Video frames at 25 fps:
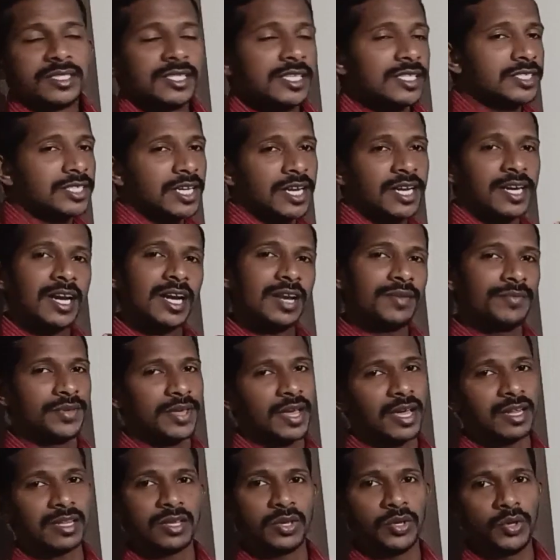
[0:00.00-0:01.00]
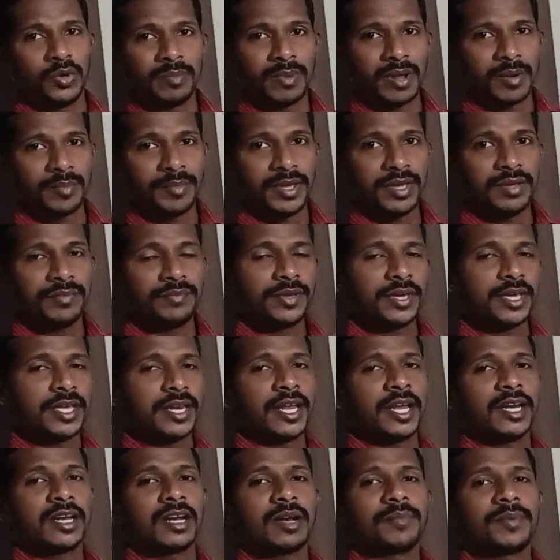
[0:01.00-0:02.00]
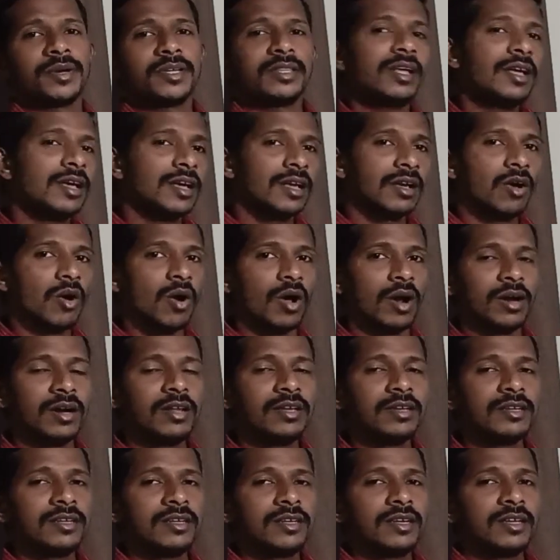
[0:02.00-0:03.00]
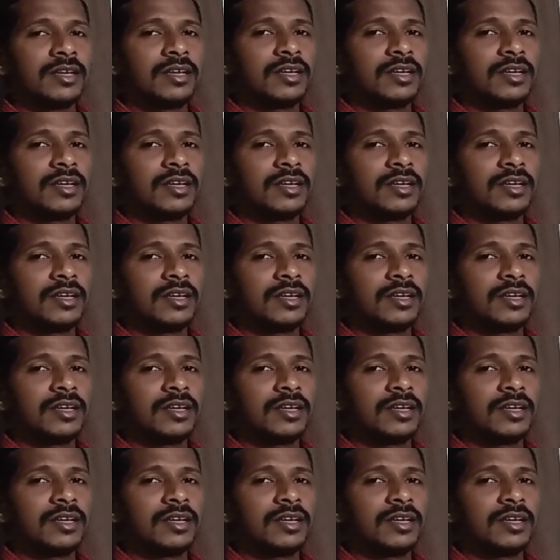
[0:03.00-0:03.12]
See, generally we are the human being, we created by the God.